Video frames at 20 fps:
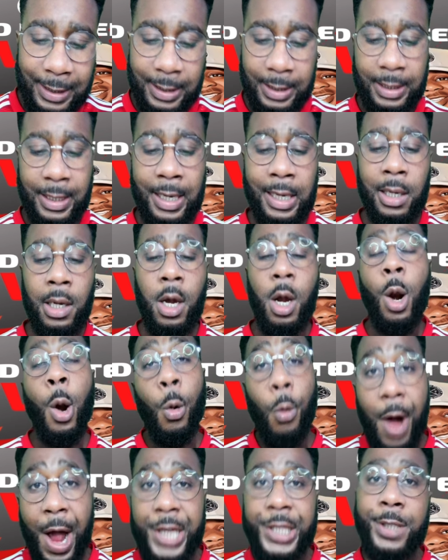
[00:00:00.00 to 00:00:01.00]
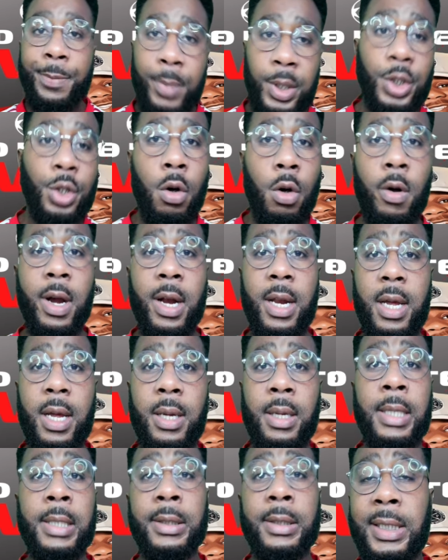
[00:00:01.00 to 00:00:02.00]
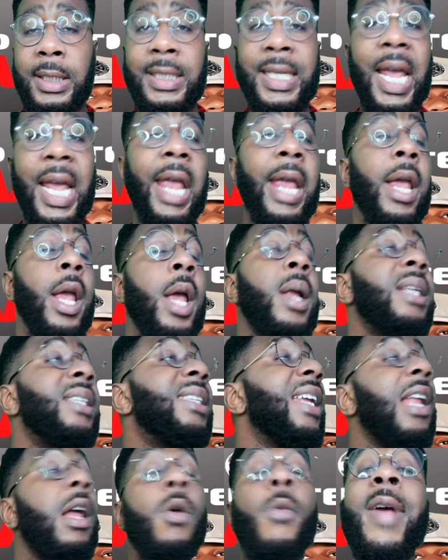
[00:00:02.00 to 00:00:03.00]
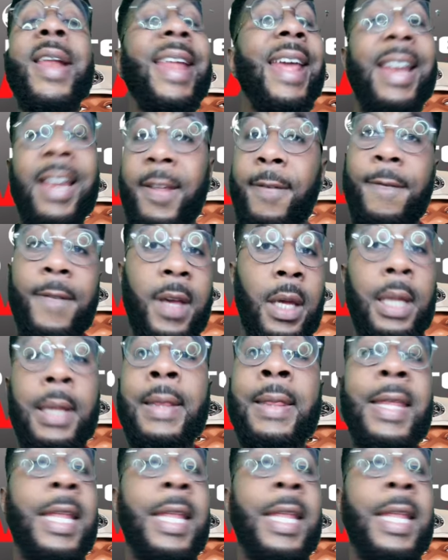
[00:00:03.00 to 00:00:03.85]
today. Rasmus Højlund today didn't win anything.